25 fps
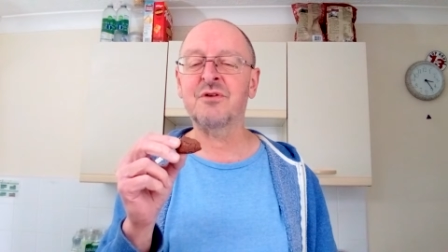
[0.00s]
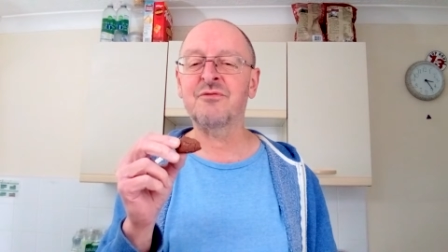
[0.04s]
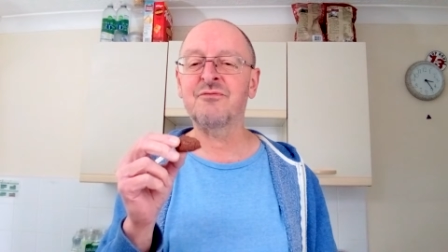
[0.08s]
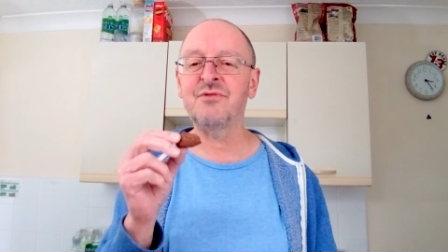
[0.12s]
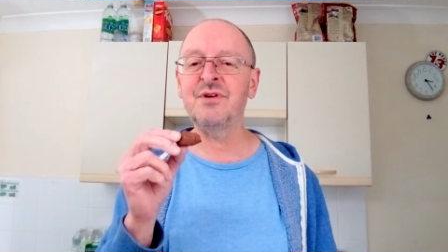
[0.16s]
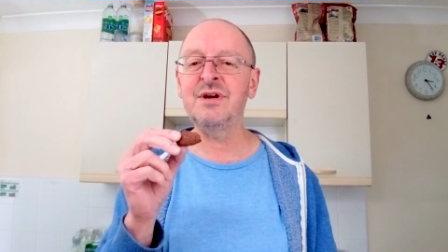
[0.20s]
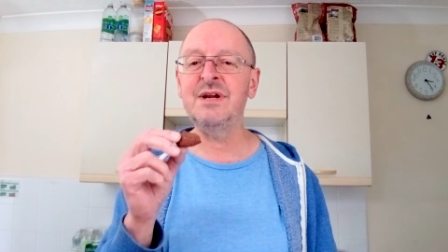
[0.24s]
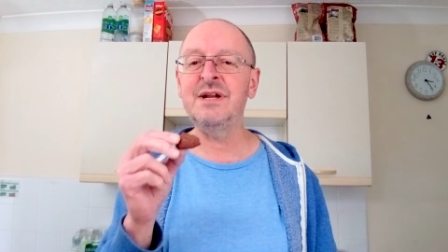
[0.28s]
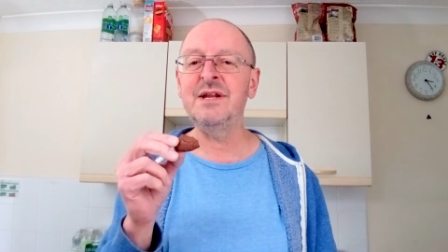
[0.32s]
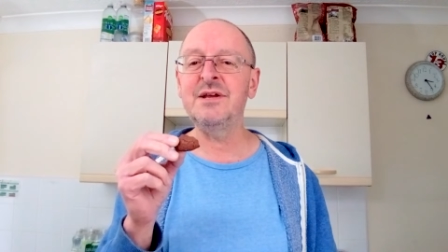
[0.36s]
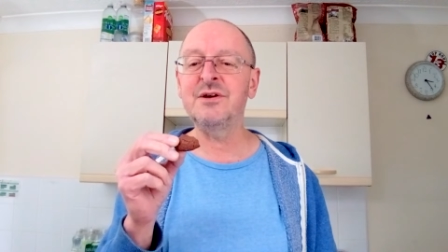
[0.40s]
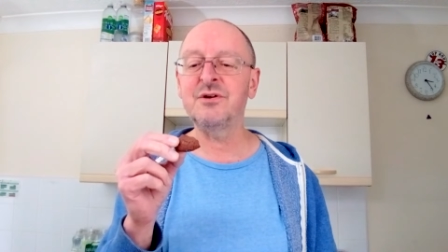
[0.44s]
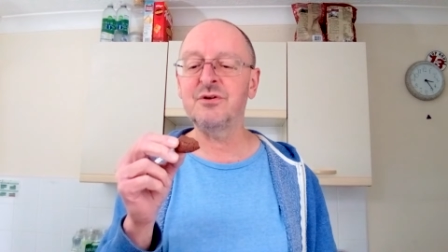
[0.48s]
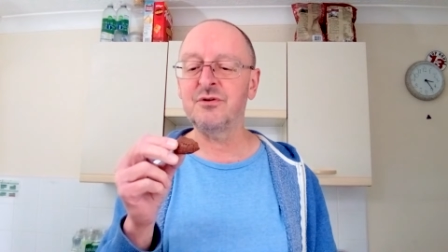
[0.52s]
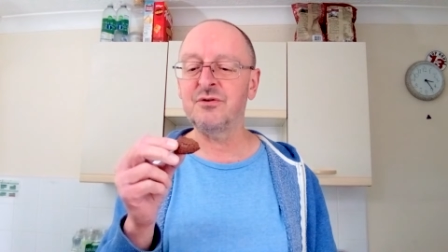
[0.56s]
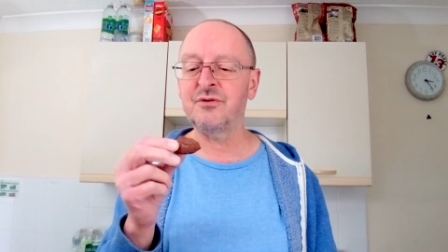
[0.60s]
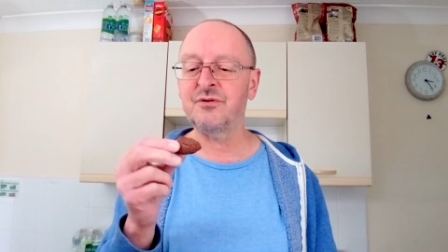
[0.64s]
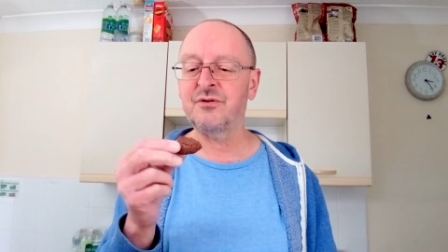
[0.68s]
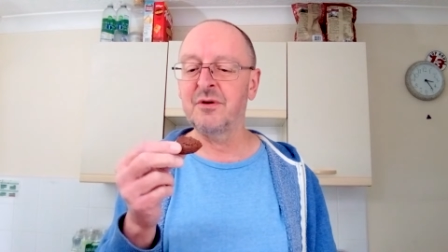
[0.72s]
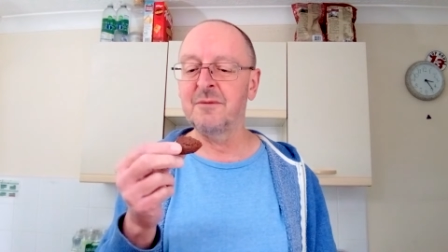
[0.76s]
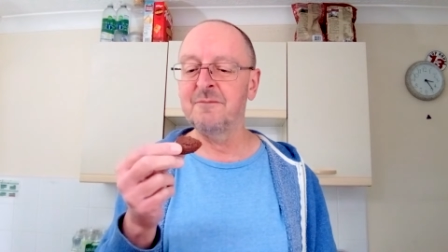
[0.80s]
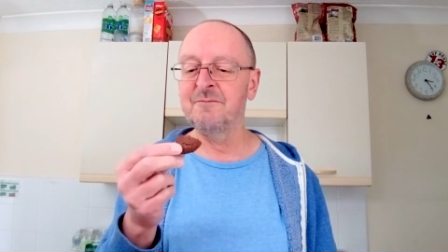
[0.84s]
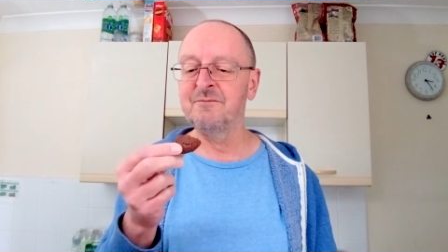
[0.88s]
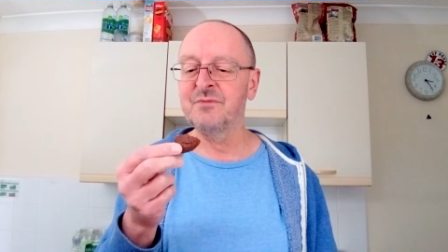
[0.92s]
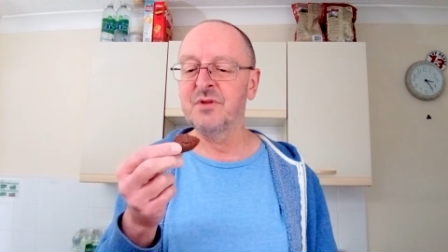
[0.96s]
a really
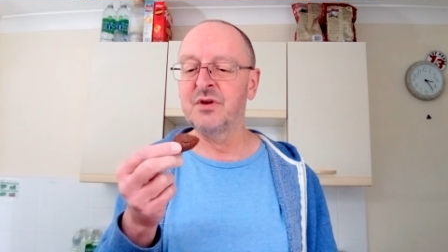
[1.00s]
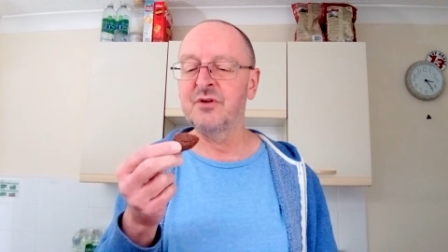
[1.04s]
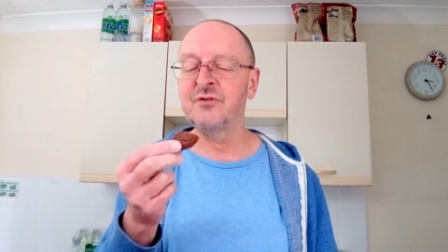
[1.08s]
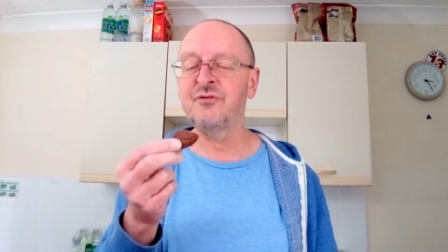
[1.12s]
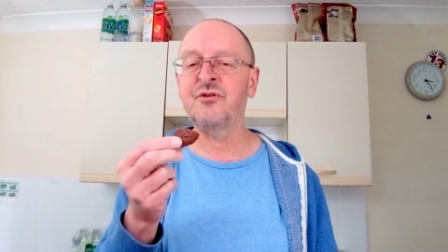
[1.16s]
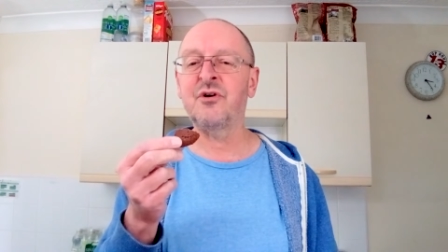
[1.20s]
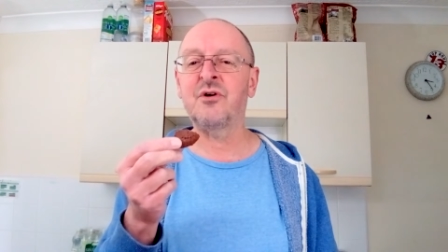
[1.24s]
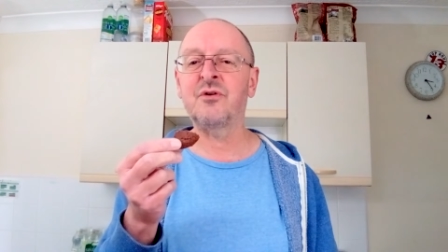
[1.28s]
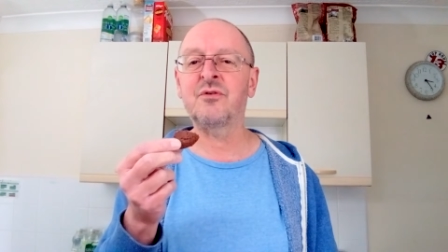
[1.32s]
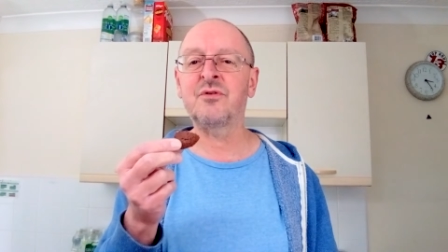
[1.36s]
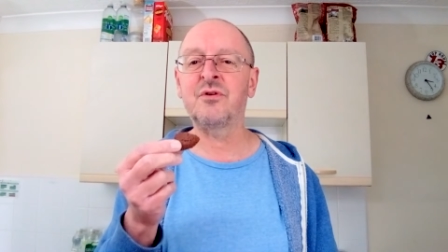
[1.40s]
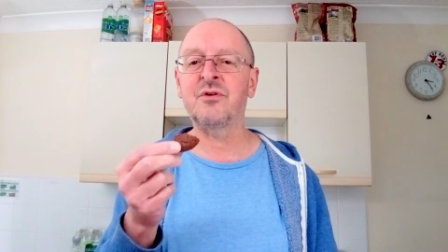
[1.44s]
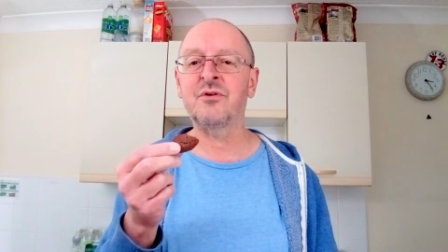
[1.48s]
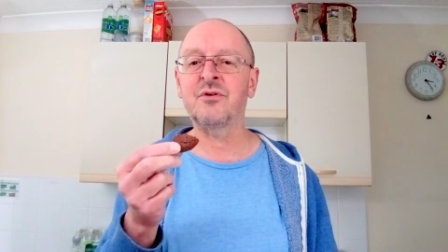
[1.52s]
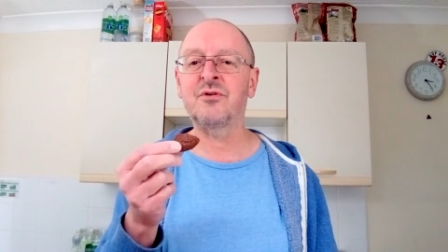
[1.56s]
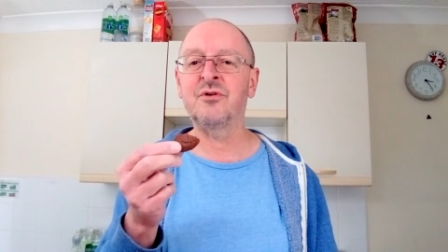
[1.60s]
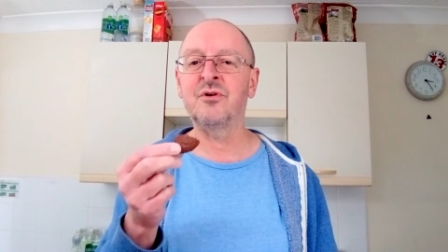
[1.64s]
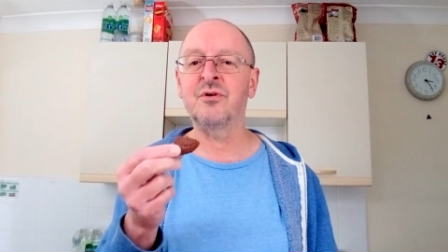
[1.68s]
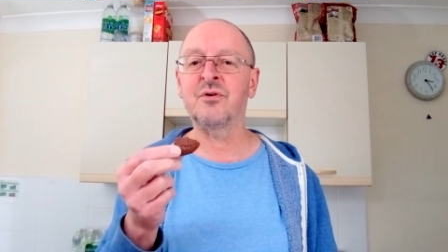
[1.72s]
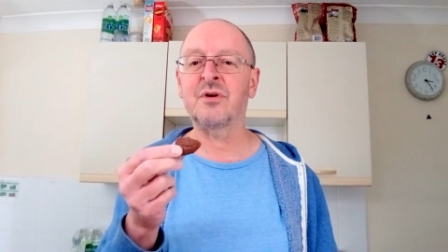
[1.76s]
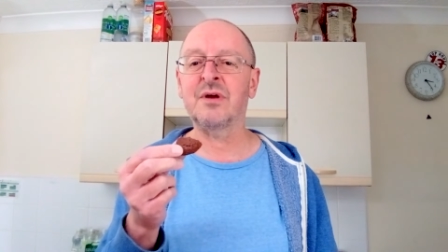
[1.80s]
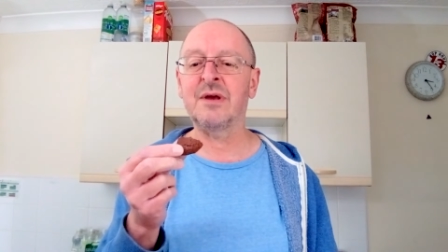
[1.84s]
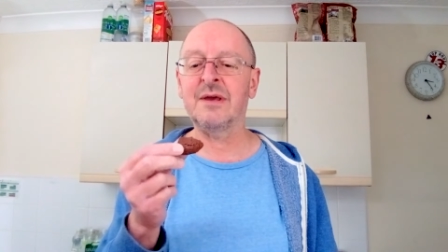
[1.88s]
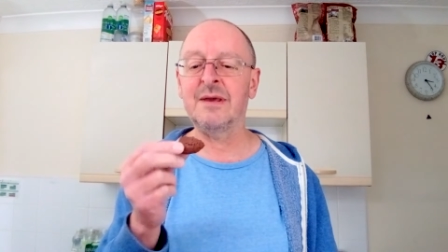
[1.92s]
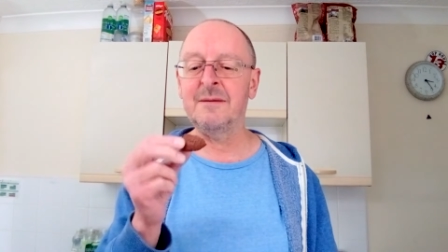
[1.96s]
good chocolate
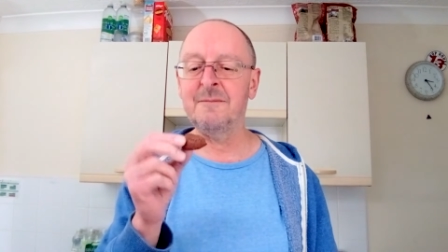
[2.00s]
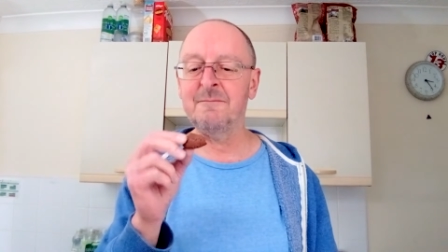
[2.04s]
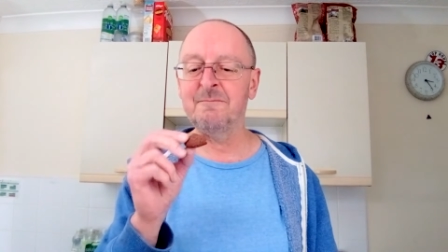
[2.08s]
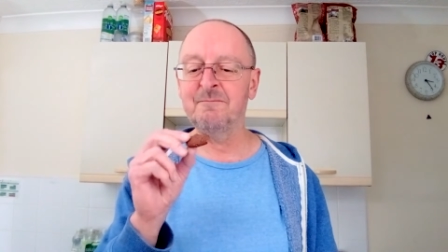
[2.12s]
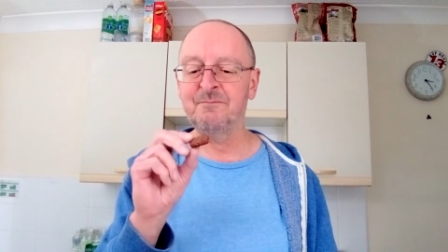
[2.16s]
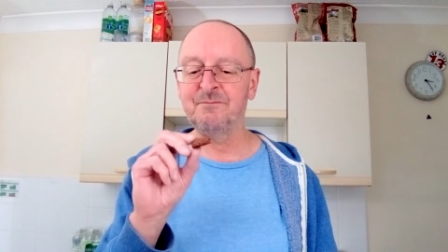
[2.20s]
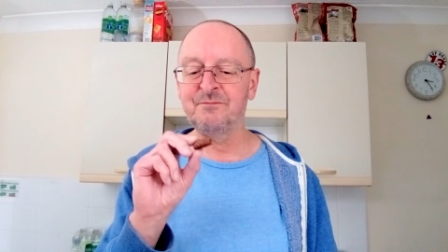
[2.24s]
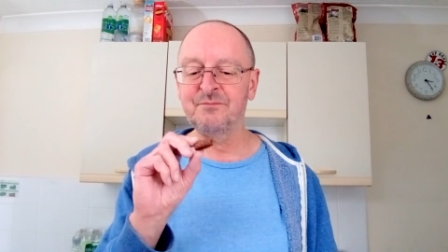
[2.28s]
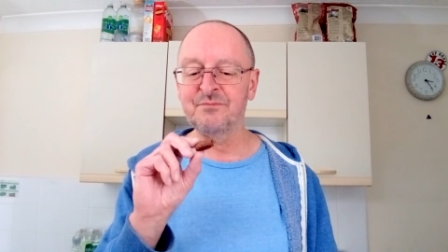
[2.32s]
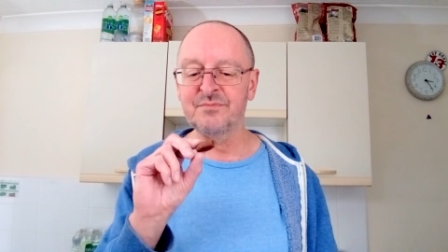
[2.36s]
cookie